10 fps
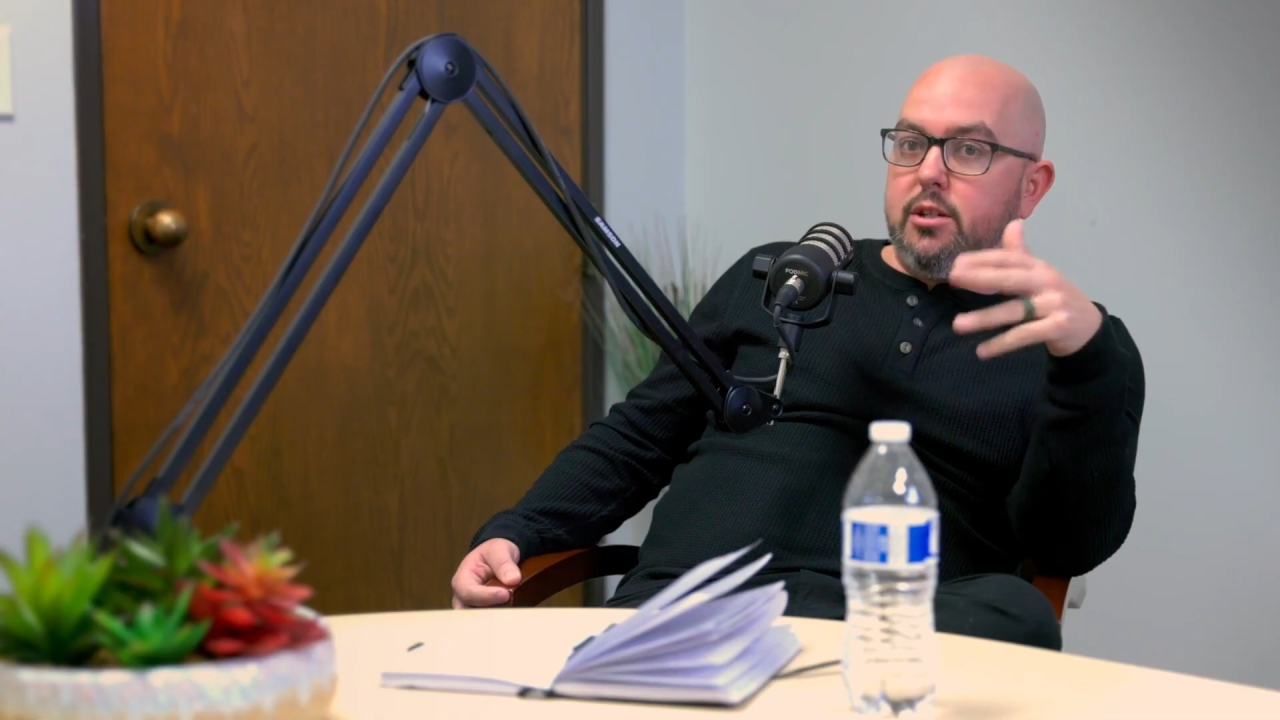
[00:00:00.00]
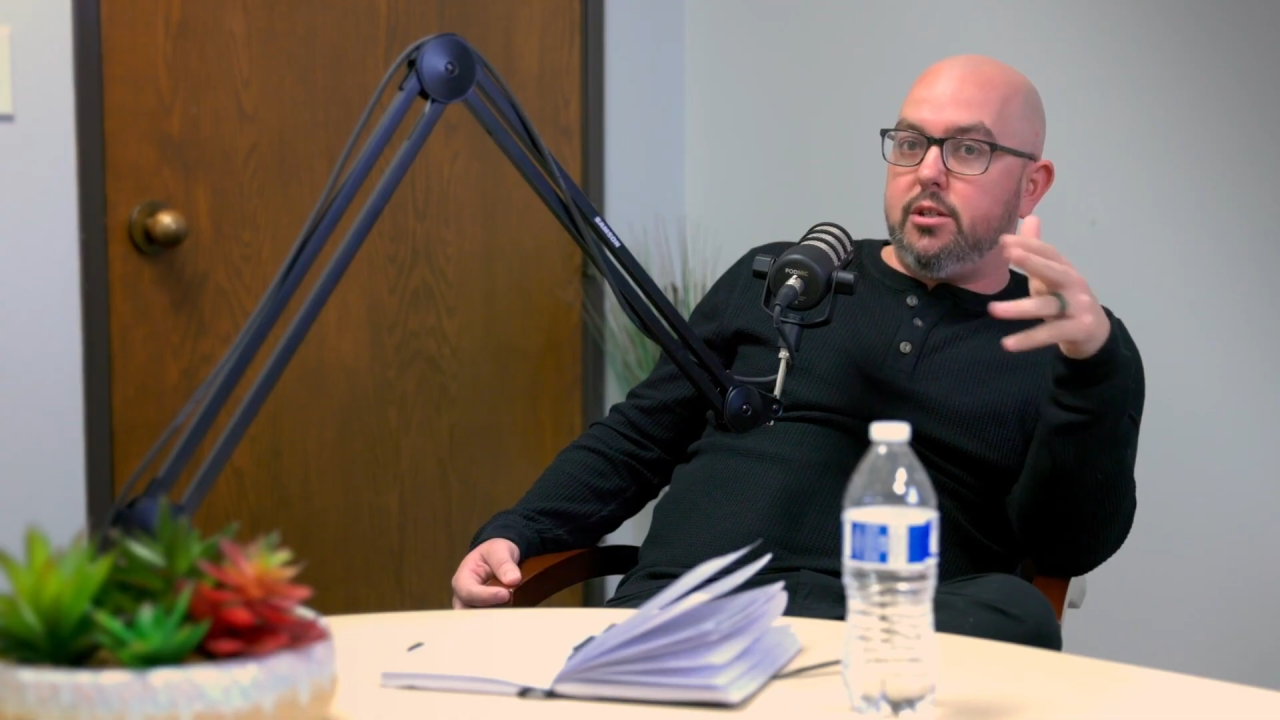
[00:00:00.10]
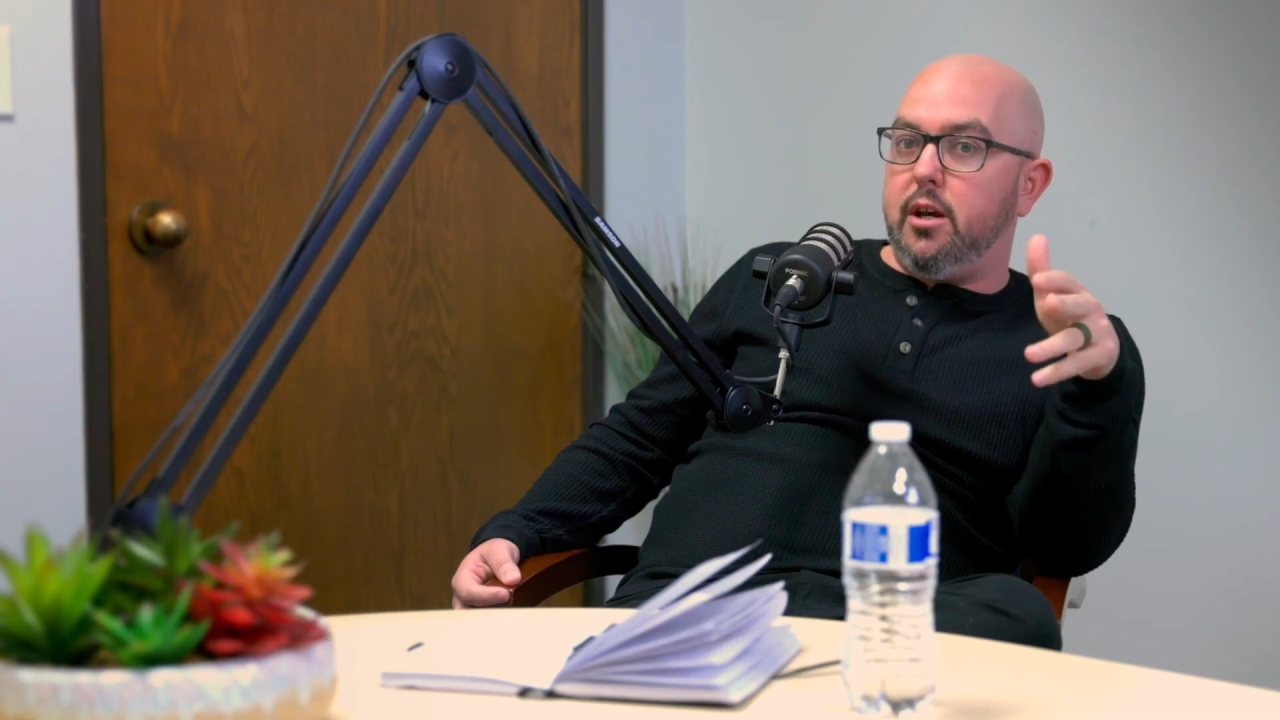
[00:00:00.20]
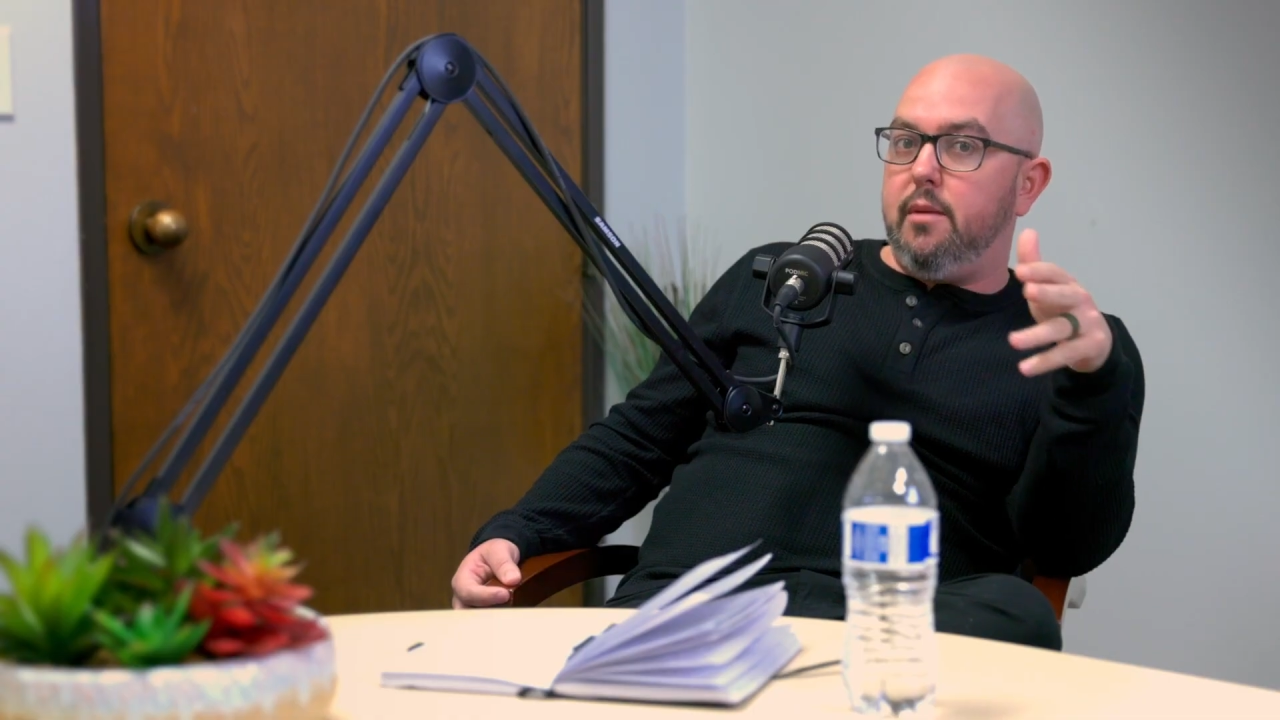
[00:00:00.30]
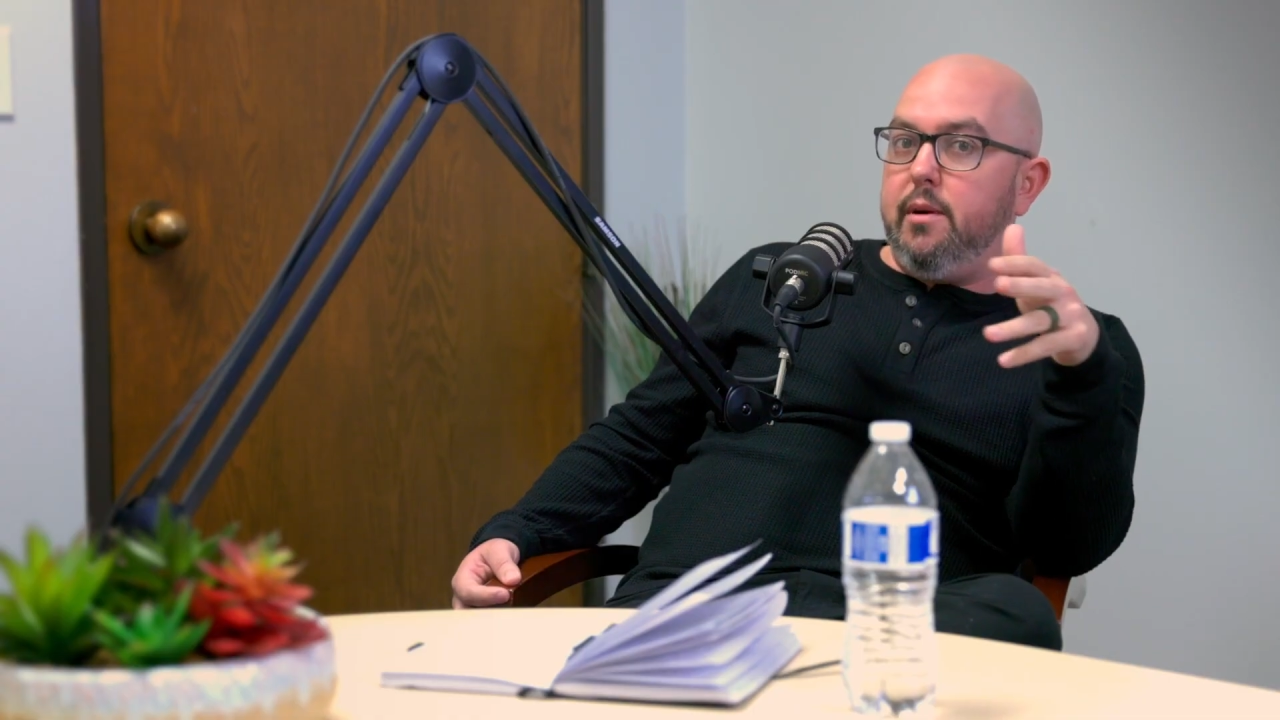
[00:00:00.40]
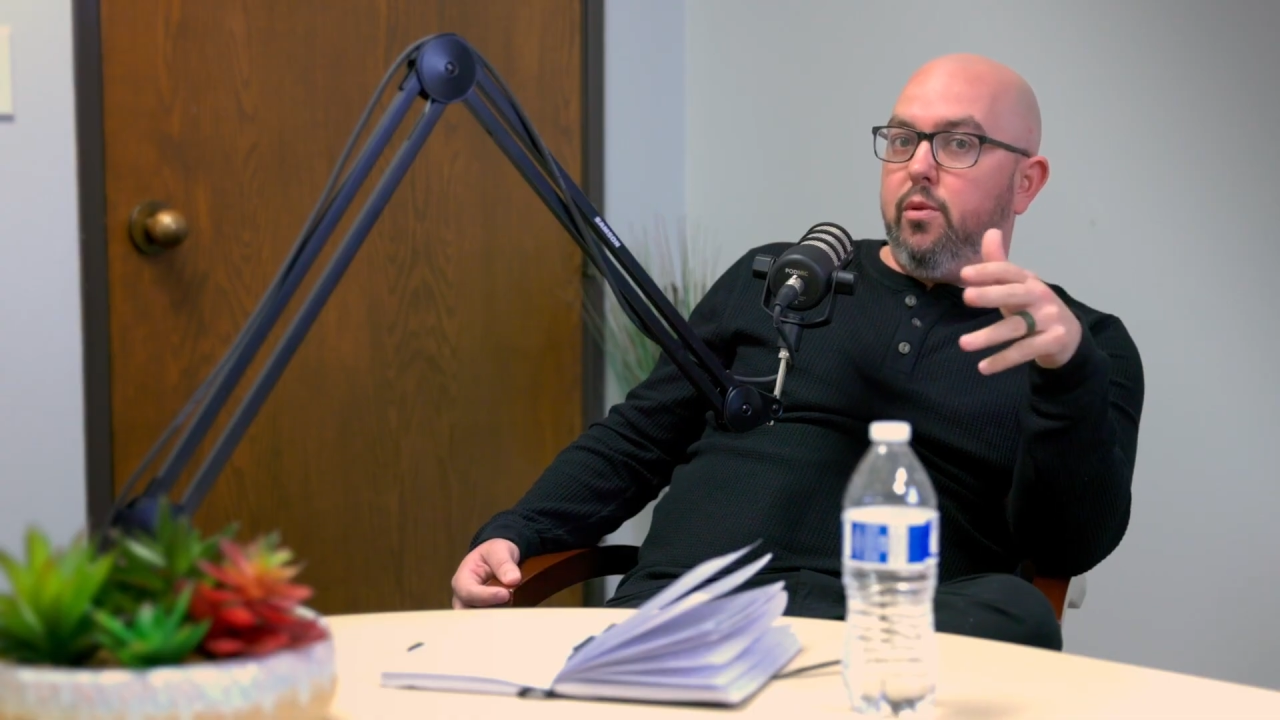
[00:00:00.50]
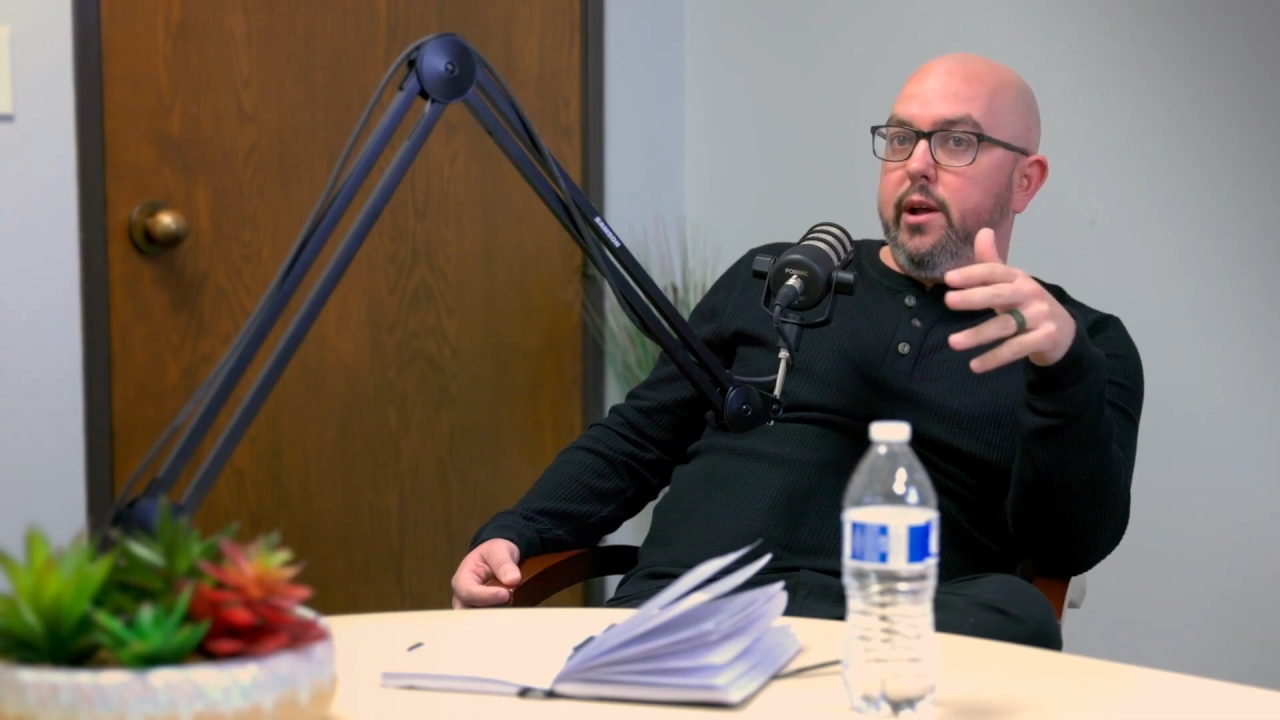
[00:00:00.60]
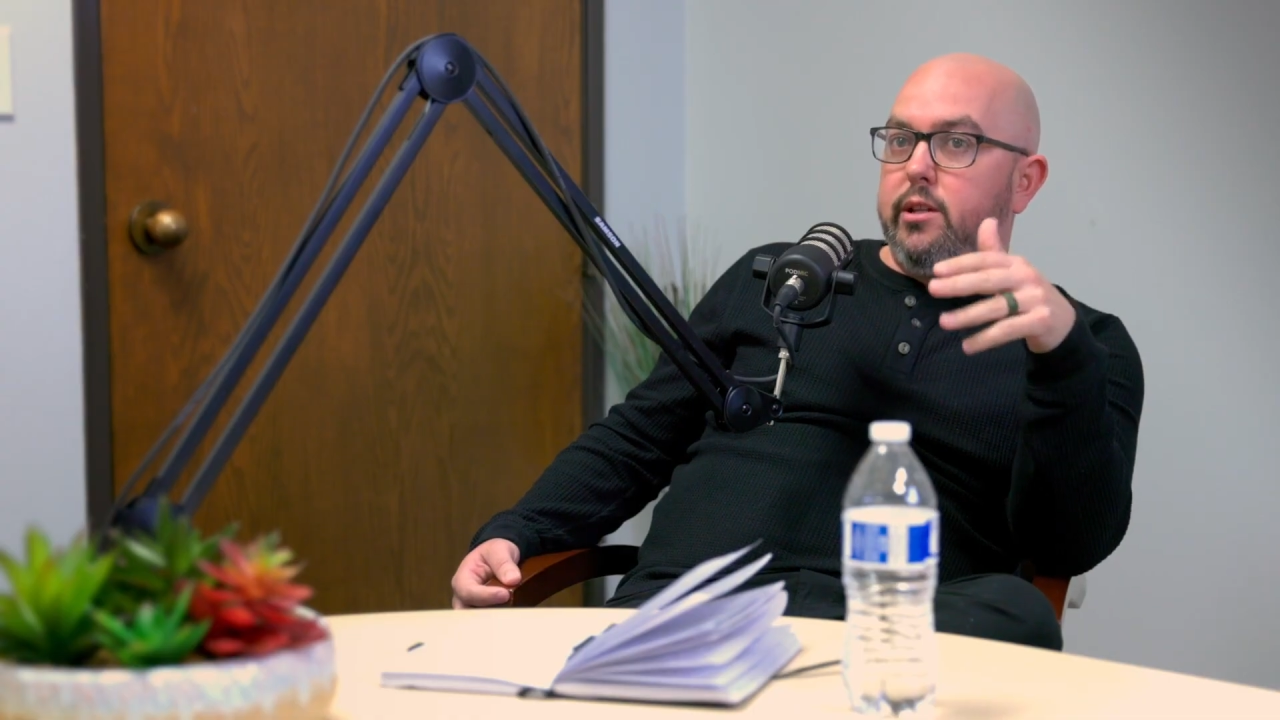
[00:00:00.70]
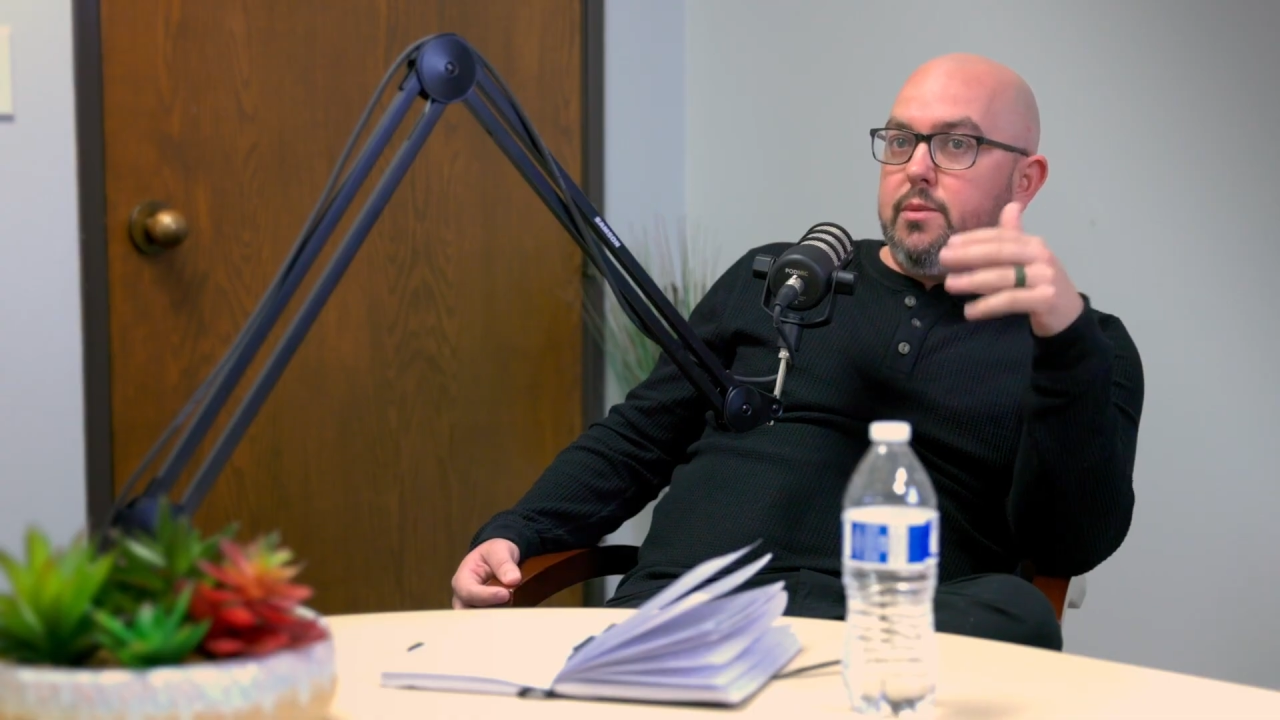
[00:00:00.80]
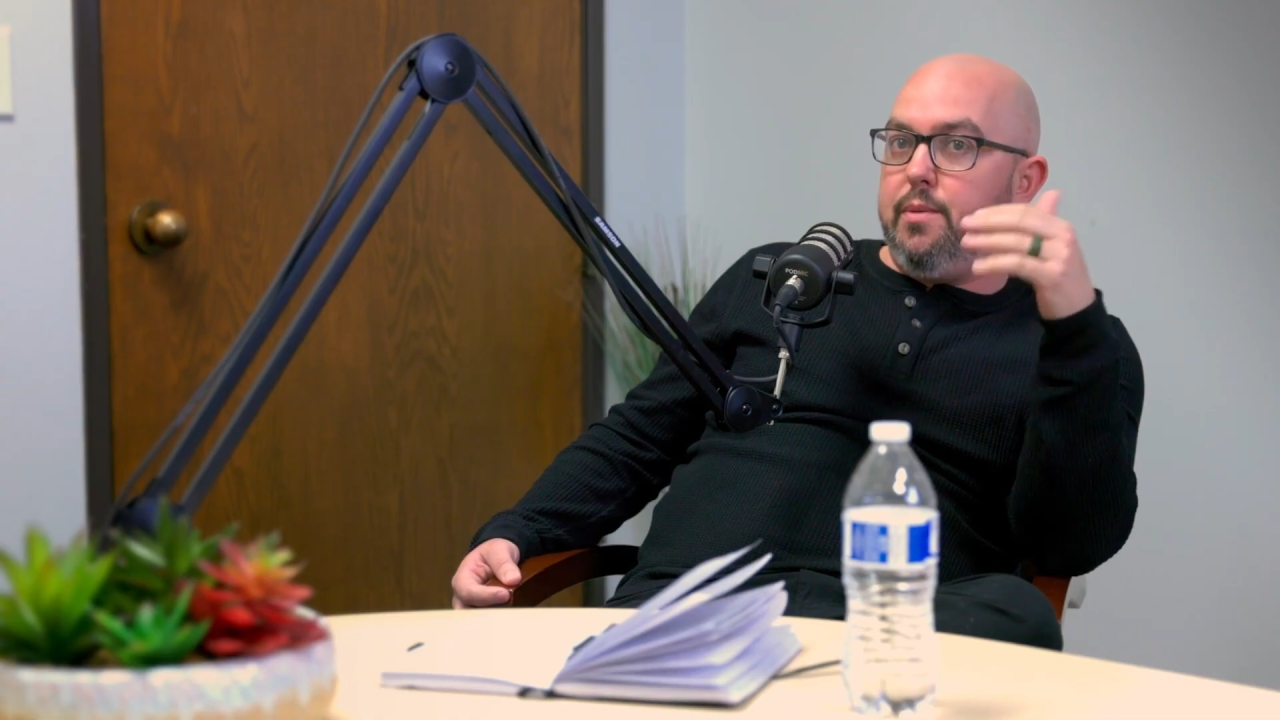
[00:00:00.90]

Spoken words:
there's going to be wins,